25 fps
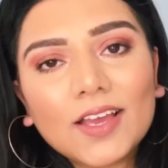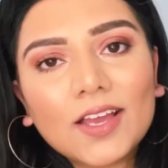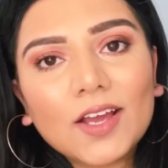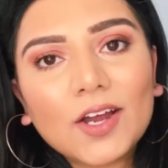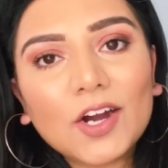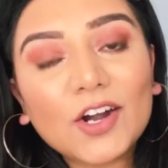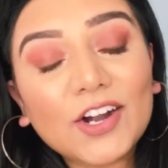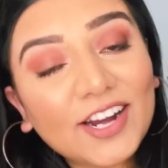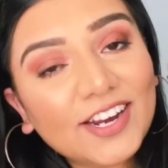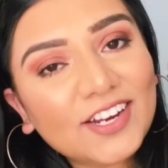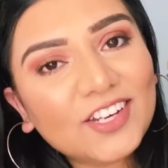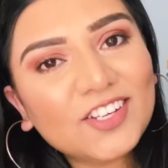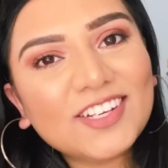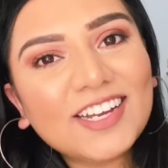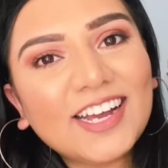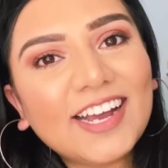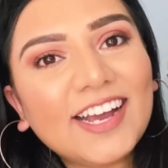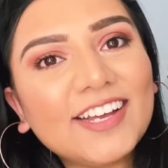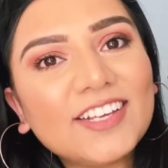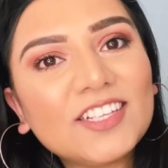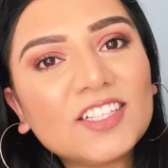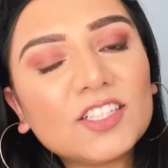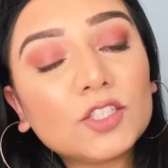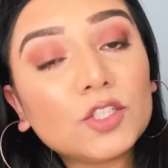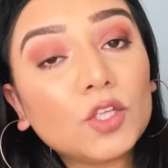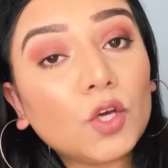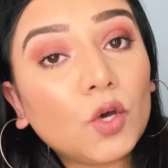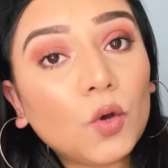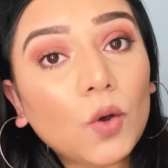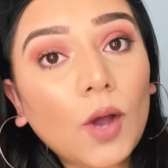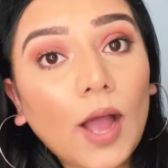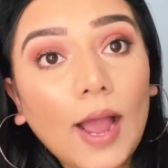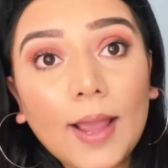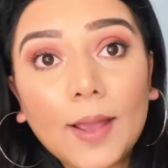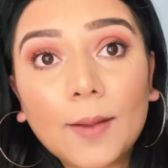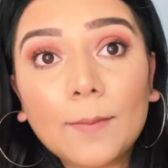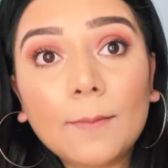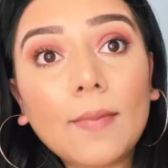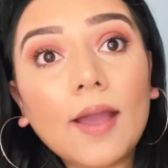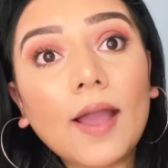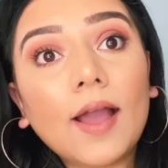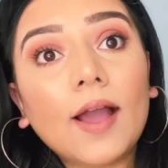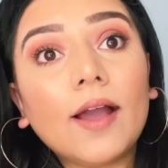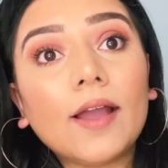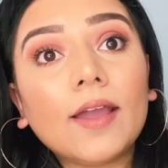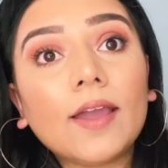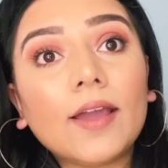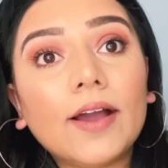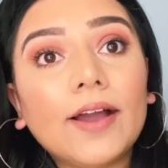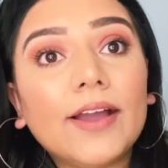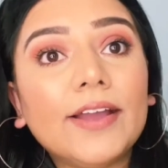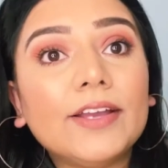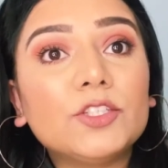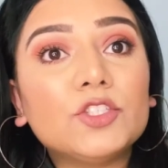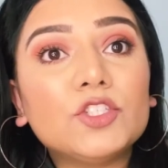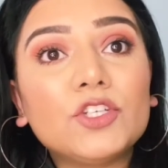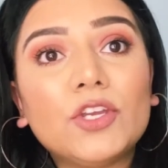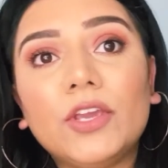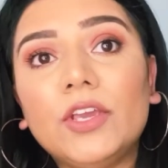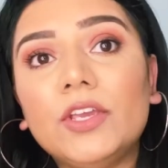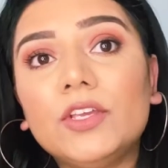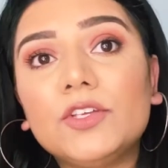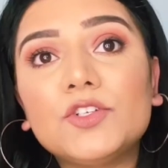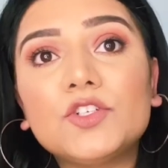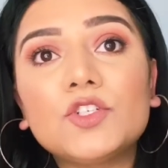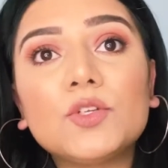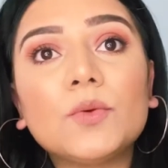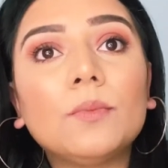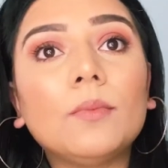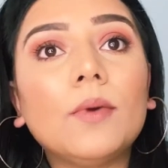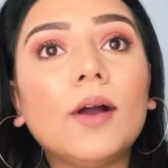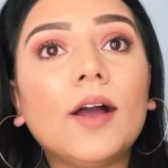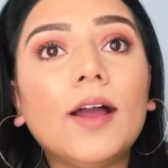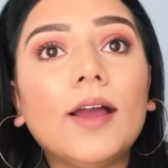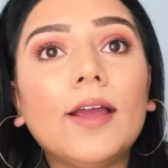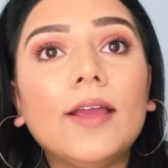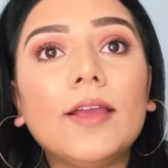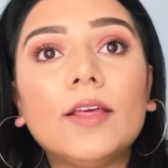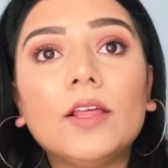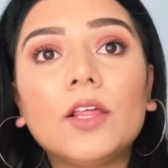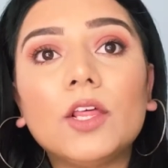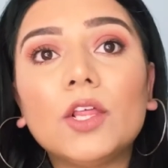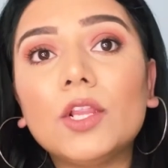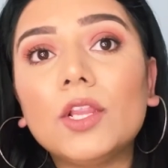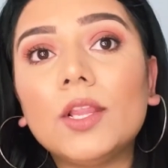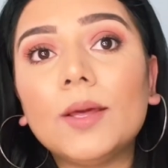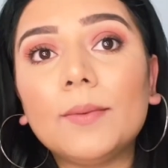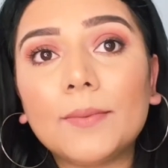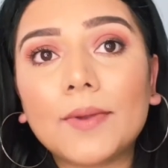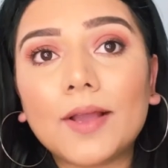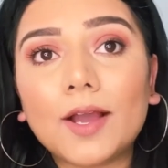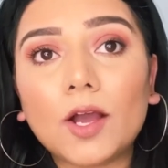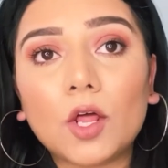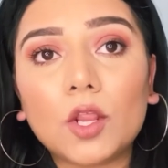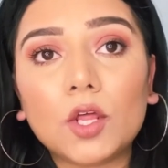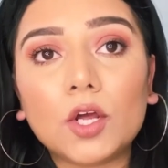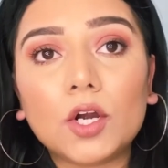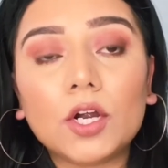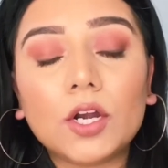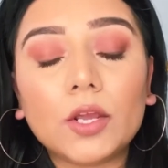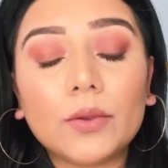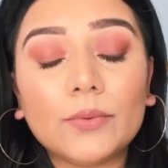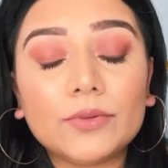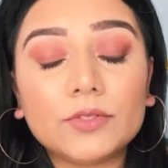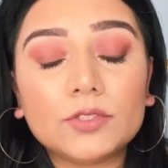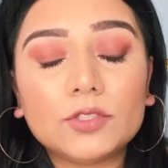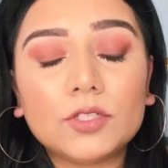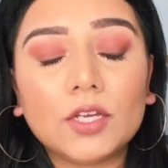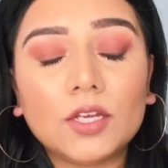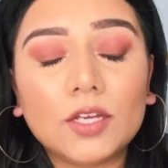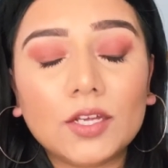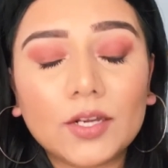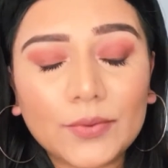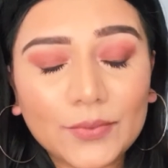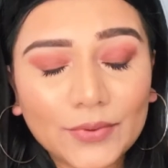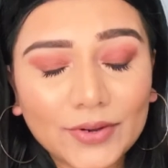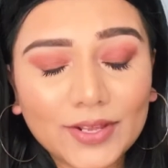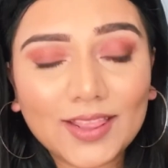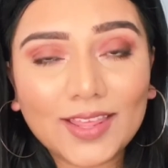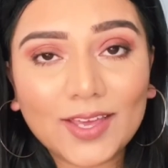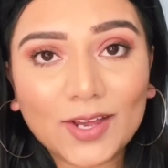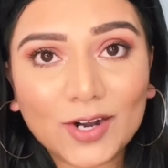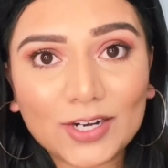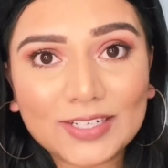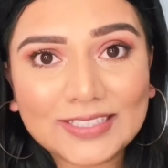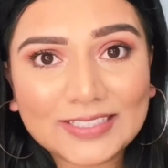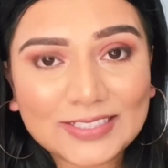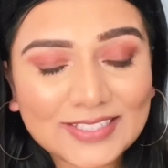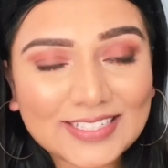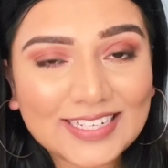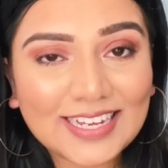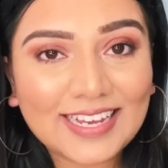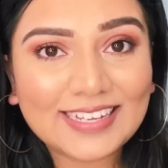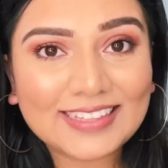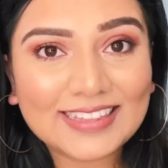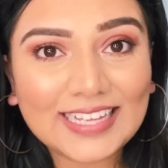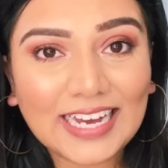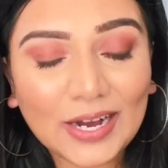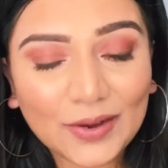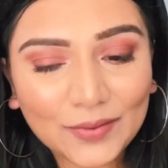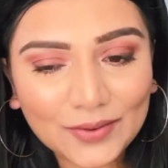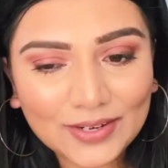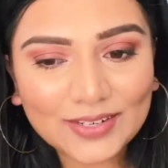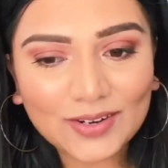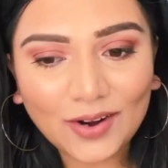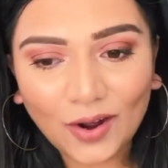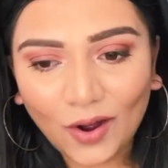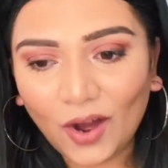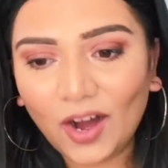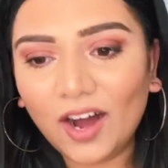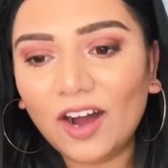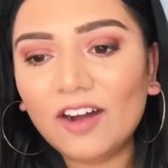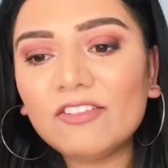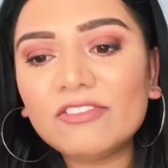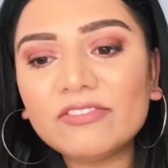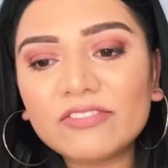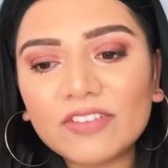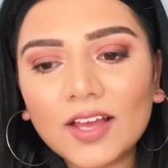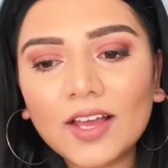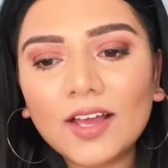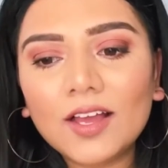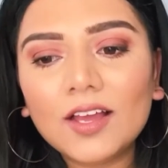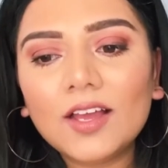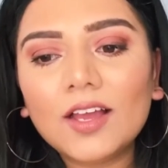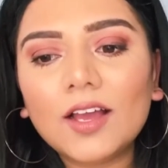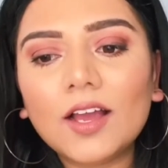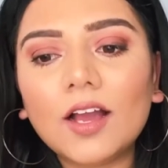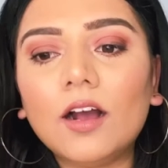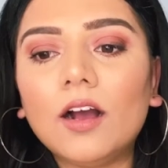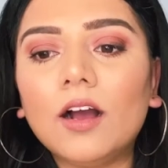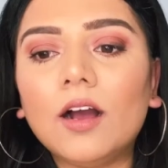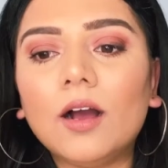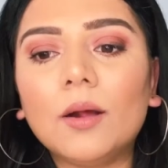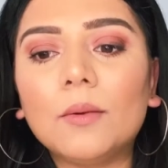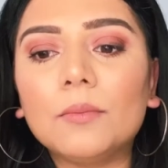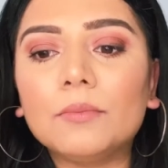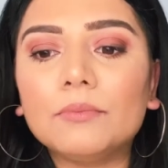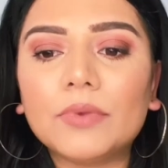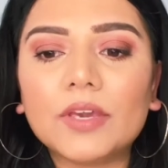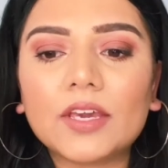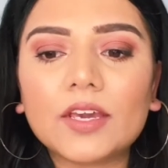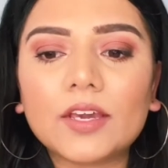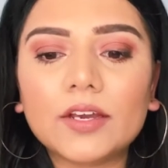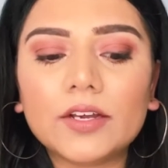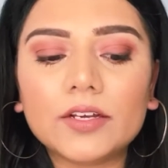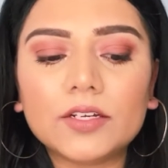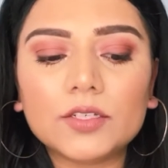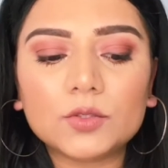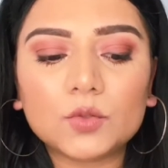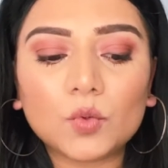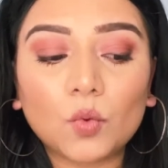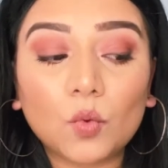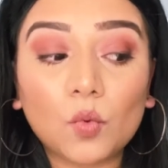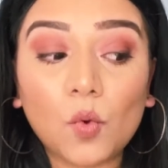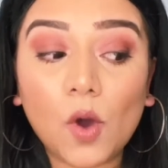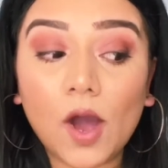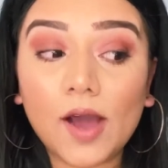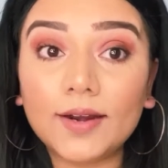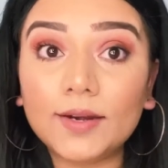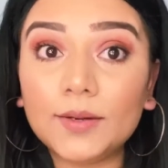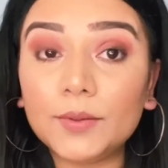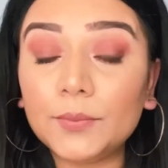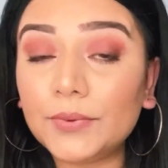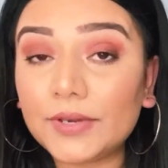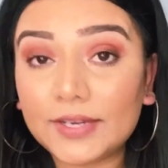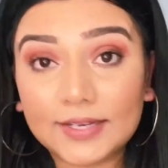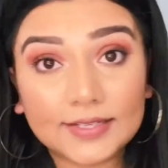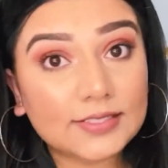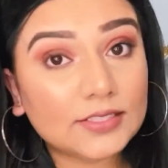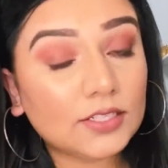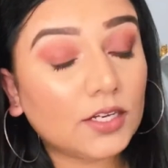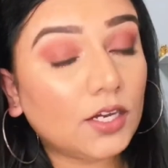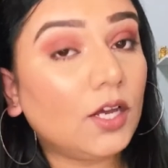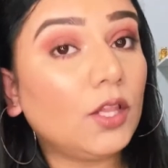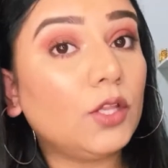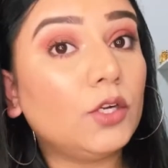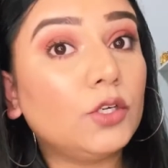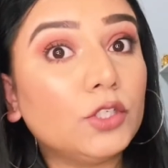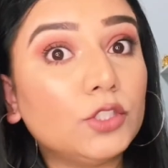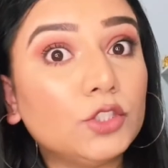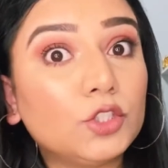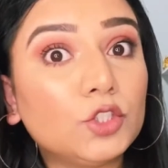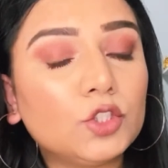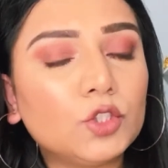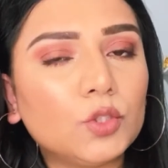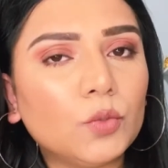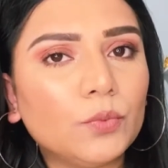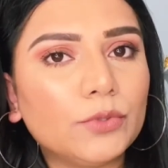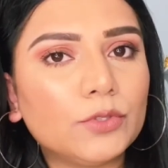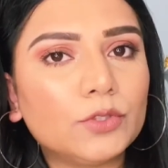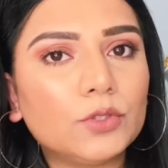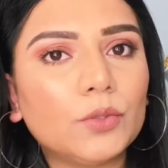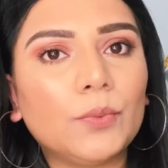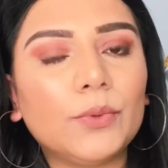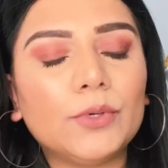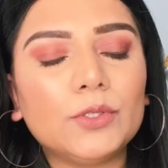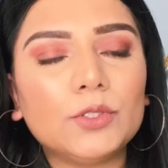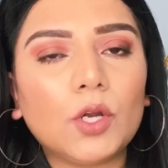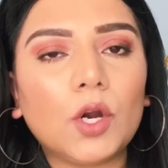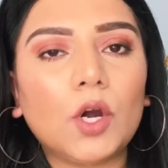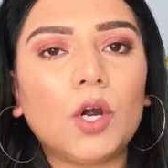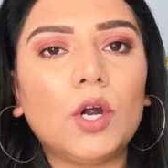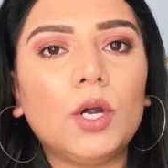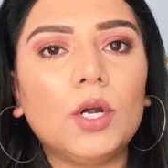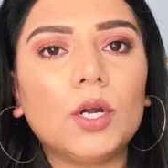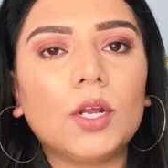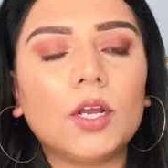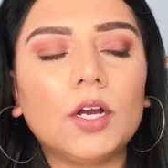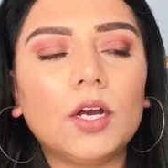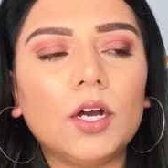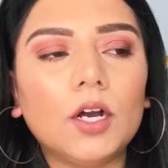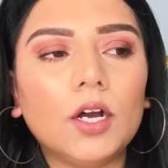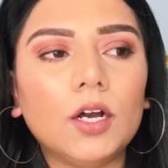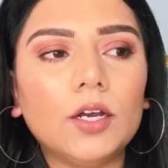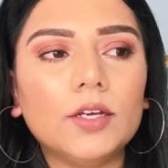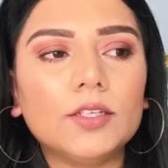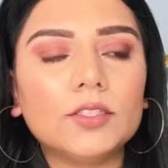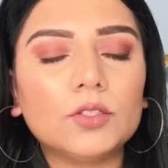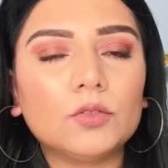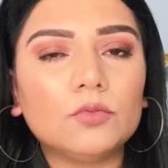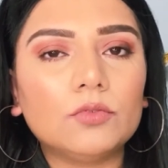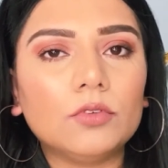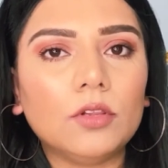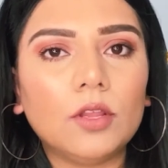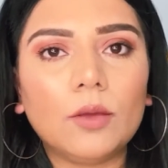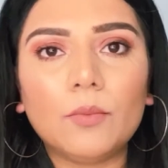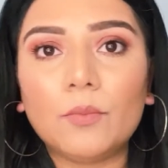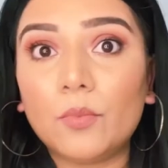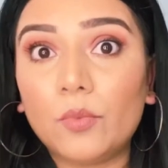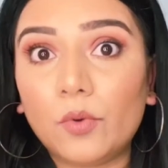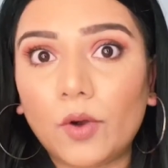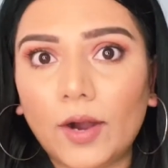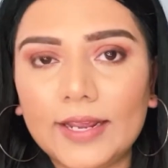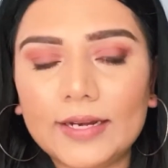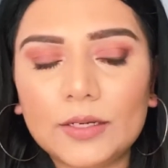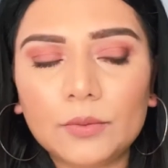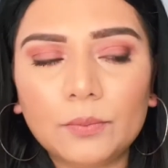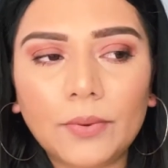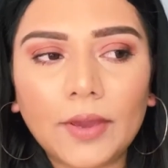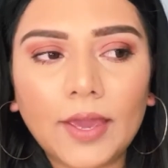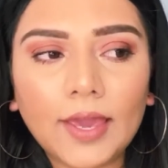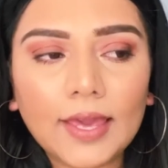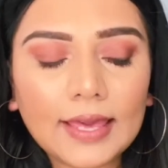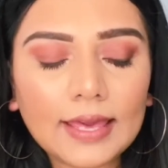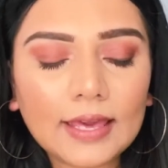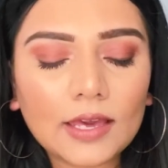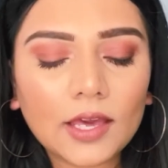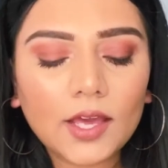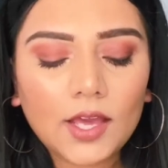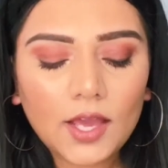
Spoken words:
Alright you guys, so I am back. I changed my lip color. It was really hard to take that one off because the color is super dark. It's a really bright pink,